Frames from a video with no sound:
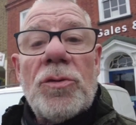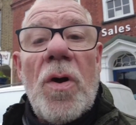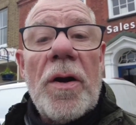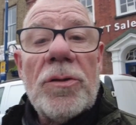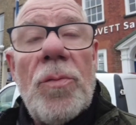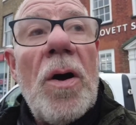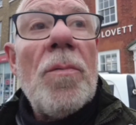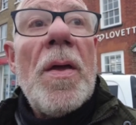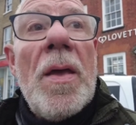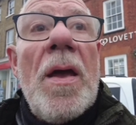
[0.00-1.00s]
square as well.
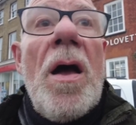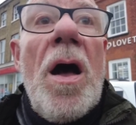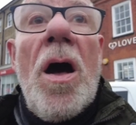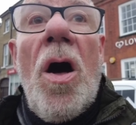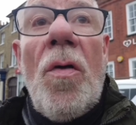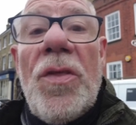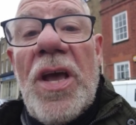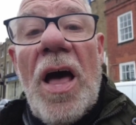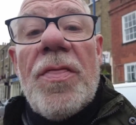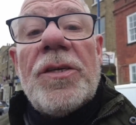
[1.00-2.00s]
On the
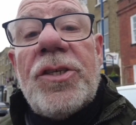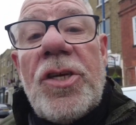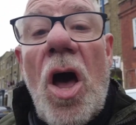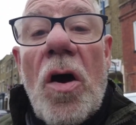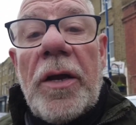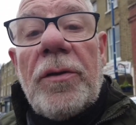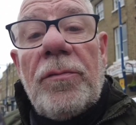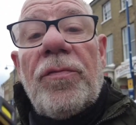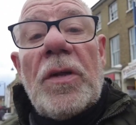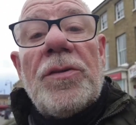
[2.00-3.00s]
other side, in
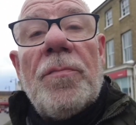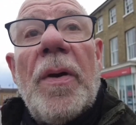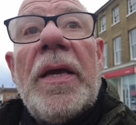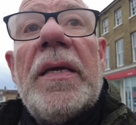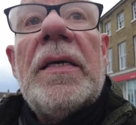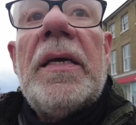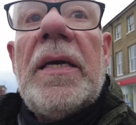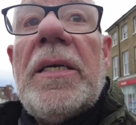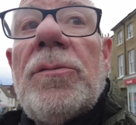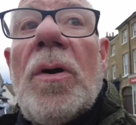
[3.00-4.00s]
front of me,
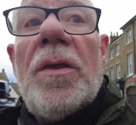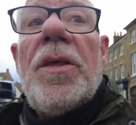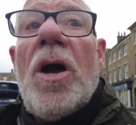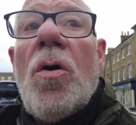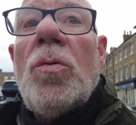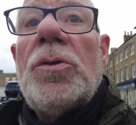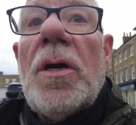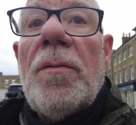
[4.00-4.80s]
is where the old